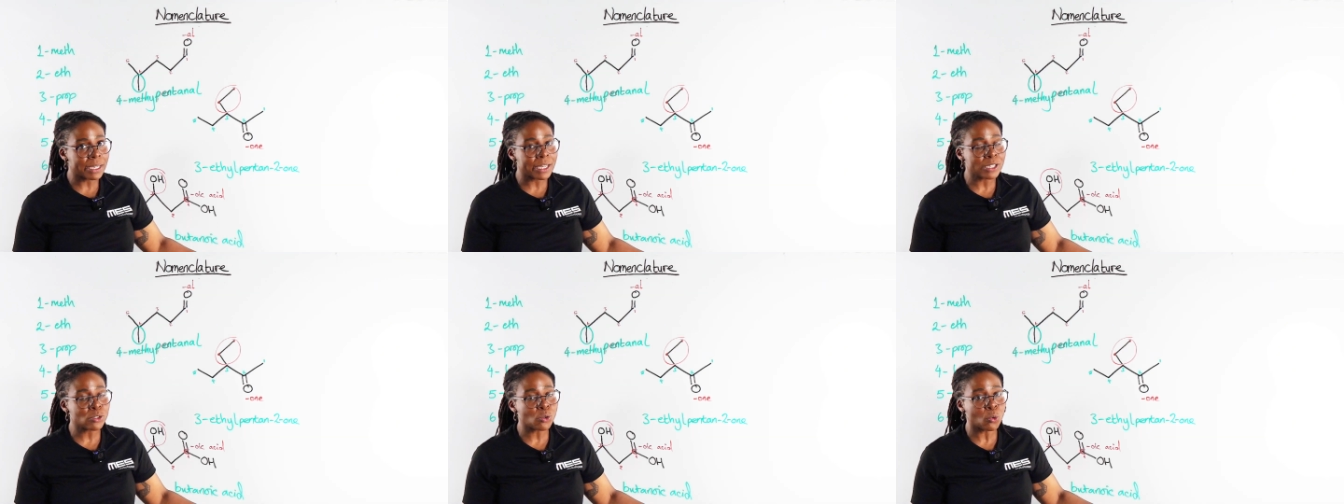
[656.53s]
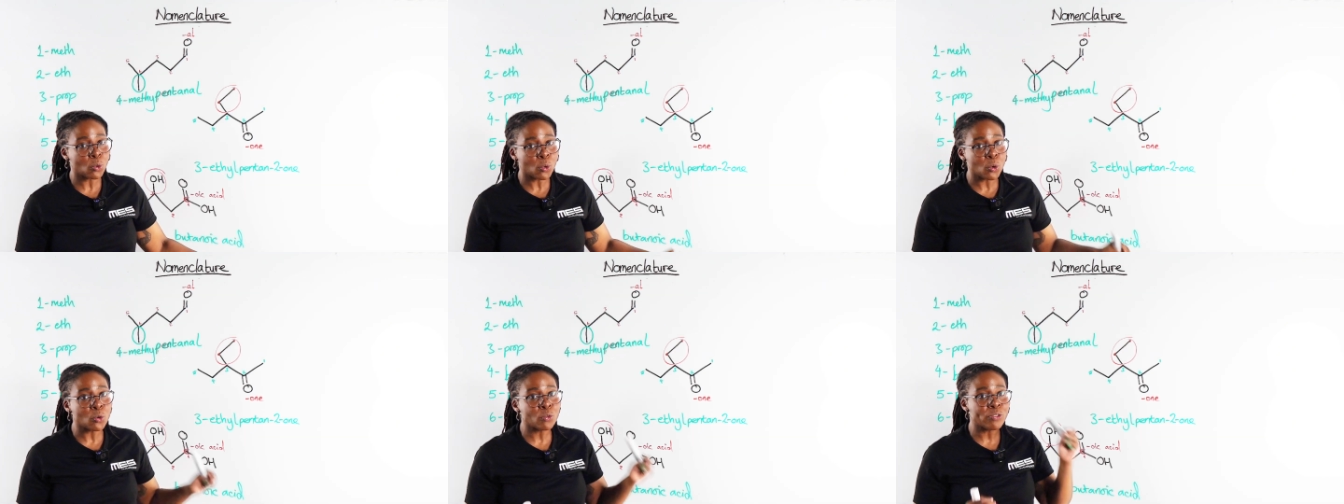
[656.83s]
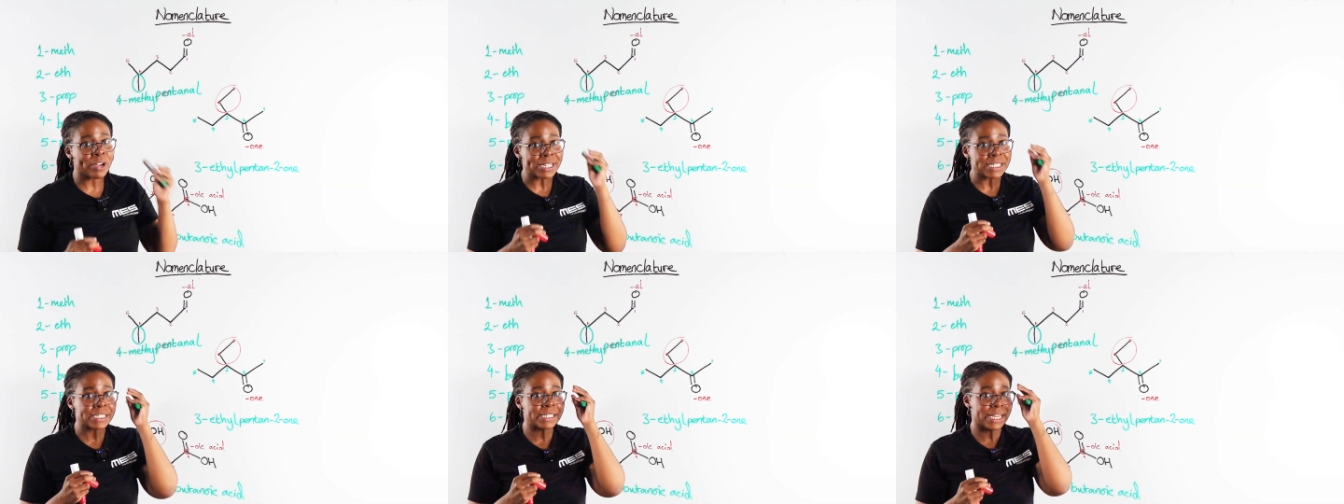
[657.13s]
is
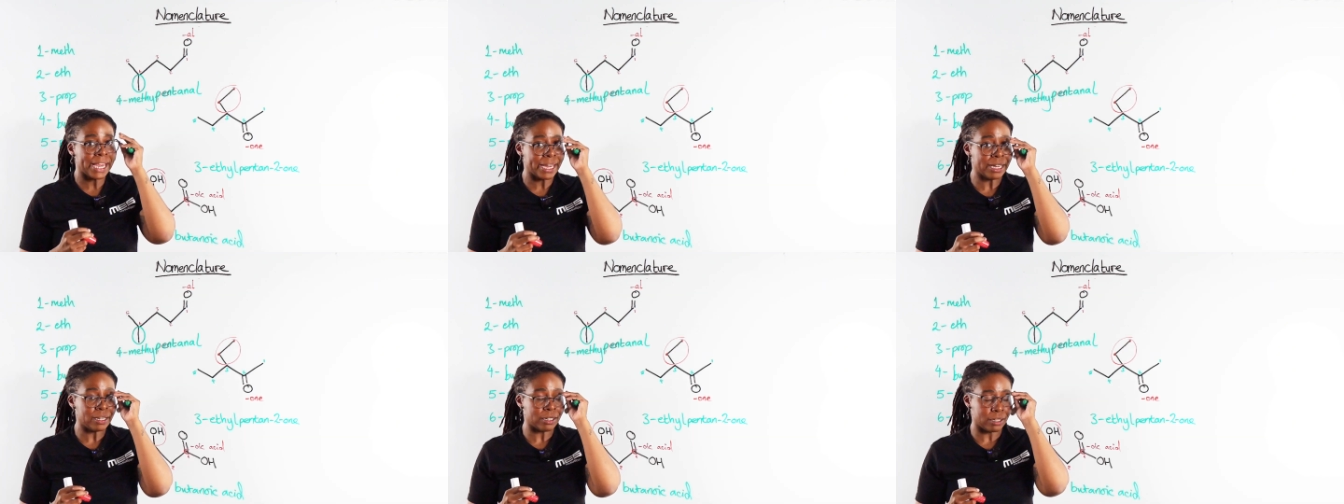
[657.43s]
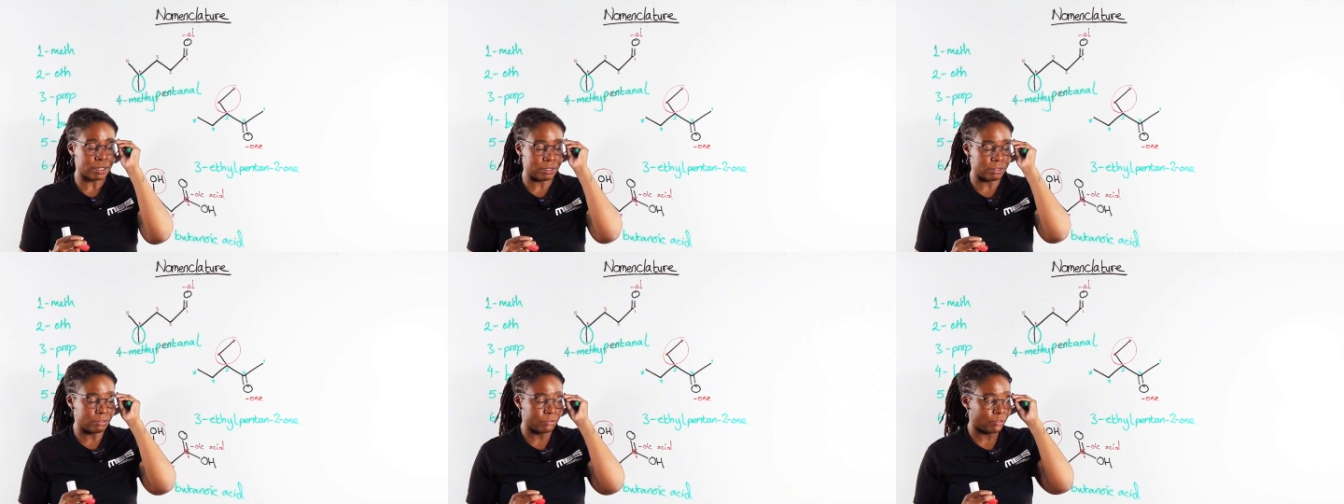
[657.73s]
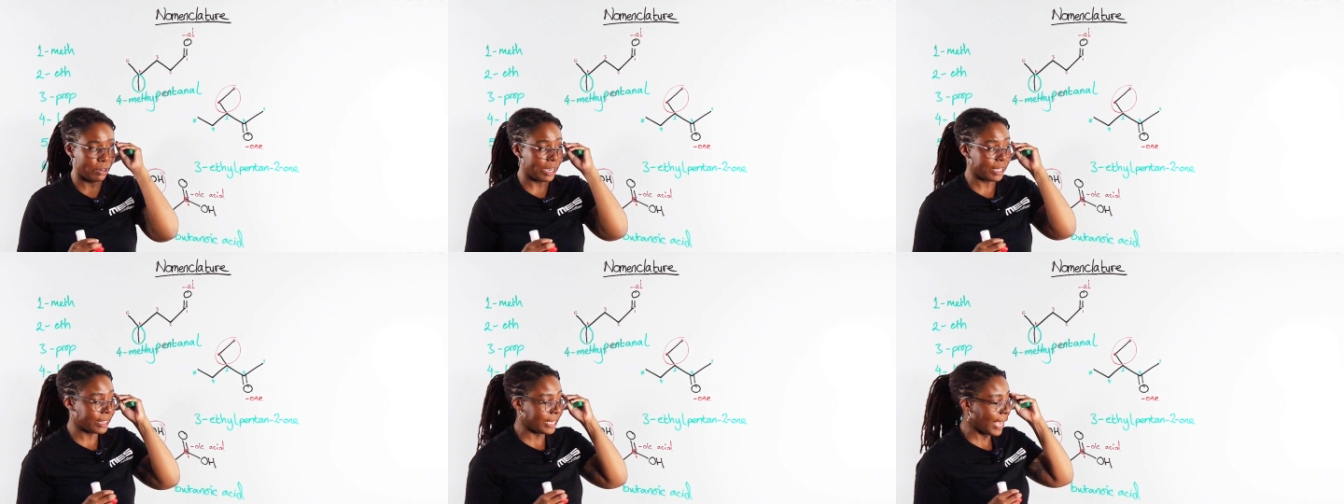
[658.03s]
already taken, right?